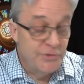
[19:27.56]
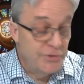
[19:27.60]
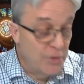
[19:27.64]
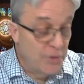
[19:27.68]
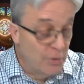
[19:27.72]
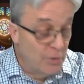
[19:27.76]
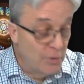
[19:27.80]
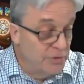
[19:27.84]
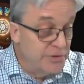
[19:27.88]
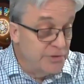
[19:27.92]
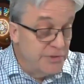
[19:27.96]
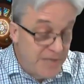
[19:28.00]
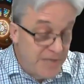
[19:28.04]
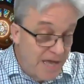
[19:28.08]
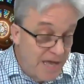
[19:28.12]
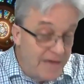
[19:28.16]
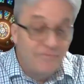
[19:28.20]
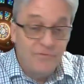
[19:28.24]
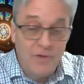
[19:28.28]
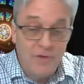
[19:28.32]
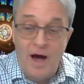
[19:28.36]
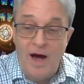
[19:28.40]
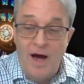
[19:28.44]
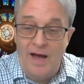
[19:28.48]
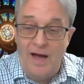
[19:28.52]
So to
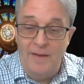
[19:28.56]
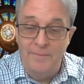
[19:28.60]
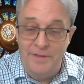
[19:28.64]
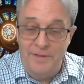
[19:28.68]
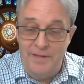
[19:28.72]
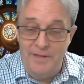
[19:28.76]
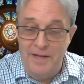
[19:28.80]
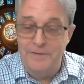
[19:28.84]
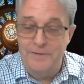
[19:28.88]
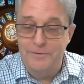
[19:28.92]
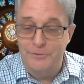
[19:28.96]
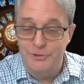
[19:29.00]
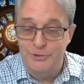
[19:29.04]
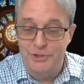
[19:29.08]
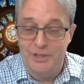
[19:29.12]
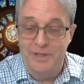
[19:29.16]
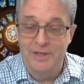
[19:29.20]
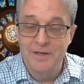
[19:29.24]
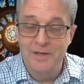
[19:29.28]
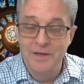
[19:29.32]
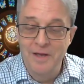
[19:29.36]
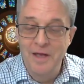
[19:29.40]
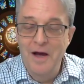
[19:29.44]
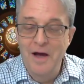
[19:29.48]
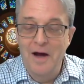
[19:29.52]
save time and
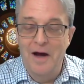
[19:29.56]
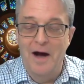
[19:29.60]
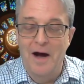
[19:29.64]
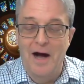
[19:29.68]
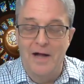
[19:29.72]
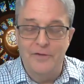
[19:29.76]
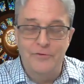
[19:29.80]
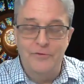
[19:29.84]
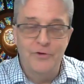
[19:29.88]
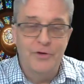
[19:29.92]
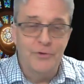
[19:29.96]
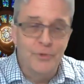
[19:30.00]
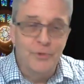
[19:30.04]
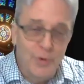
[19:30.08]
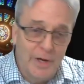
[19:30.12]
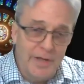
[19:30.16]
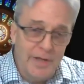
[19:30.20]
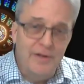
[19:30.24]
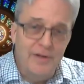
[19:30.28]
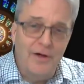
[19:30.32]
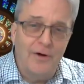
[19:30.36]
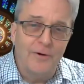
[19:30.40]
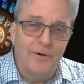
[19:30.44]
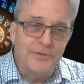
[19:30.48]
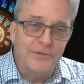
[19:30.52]
energy, I took
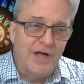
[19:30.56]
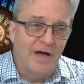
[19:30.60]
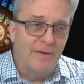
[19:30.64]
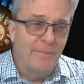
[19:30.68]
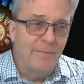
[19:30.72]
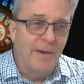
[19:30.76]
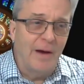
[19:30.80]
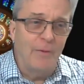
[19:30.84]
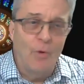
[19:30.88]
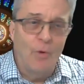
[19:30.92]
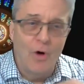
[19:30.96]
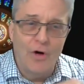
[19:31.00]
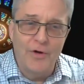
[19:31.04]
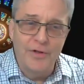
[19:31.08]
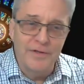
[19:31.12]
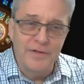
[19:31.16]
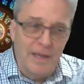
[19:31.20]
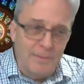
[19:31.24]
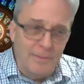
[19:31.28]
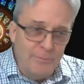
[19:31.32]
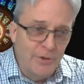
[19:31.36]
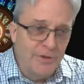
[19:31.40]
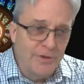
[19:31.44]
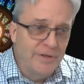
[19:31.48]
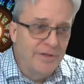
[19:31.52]
$20 out of my wallet
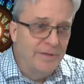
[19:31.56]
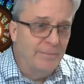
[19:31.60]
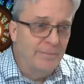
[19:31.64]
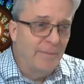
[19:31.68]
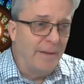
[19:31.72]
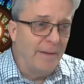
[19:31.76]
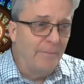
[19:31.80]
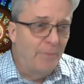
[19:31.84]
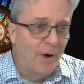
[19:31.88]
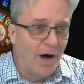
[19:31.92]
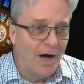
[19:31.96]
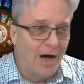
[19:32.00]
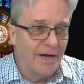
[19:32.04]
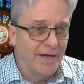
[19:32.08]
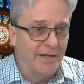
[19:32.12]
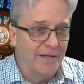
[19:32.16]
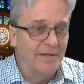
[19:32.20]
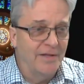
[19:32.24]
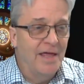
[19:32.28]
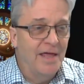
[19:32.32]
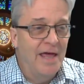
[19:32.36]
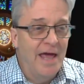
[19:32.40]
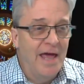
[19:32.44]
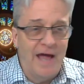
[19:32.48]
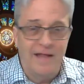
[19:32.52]
and I put it in my
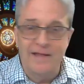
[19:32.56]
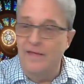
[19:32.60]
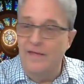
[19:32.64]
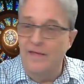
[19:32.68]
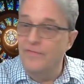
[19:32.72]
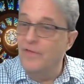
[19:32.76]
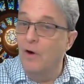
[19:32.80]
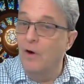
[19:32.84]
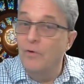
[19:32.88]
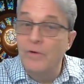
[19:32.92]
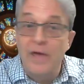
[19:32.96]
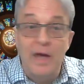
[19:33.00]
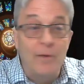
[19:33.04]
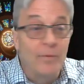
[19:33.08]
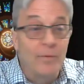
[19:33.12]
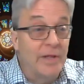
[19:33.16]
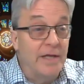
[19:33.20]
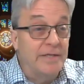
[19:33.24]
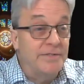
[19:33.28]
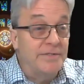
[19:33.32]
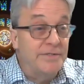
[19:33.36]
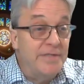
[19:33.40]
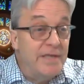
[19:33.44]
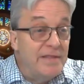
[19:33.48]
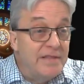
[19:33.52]
pocket. And I thought, okay,
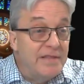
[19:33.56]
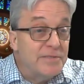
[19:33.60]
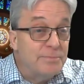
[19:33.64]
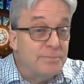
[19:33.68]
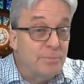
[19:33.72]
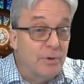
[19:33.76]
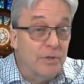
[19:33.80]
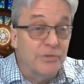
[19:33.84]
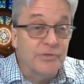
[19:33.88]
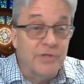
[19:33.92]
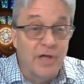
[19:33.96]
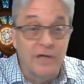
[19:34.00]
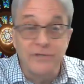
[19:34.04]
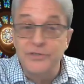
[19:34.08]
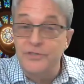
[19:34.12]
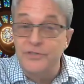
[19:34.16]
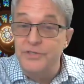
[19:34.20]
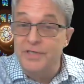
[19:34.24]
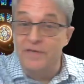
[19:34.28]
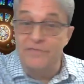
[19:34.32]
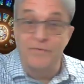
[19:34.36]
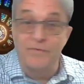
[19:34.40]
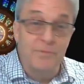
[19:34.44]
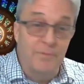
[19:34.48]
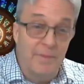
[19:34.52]
when I see this person, I'll
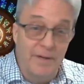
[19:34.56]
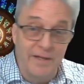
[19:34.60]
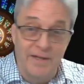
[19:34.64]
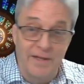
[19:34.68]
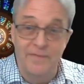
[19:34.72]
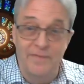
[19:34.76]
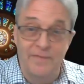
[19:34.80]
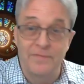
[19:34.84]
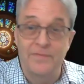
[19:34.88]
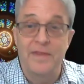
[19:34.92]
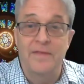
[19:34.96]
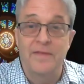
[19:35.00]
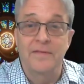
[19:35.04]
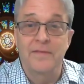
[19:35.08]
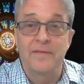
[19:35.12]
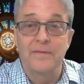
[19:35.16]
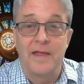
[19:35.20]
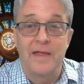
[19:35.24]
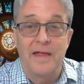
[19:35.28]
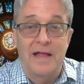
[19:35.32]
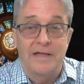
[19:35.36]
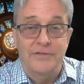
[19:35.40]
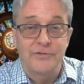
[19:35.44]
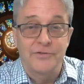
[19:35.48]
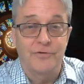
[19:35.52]
just give him money, and then
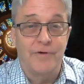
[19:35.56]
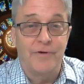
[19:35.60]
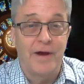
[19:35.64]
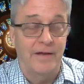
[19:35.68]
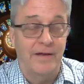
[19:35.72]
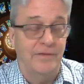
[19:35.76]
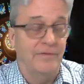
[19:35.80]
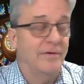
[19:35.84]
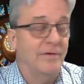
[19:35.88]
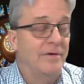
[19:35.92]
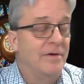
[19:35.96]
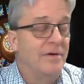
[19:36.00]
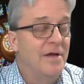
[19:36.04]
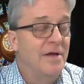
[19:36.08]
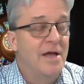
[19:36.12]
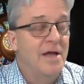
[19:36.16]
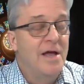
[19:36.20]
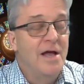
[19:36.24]
that's great.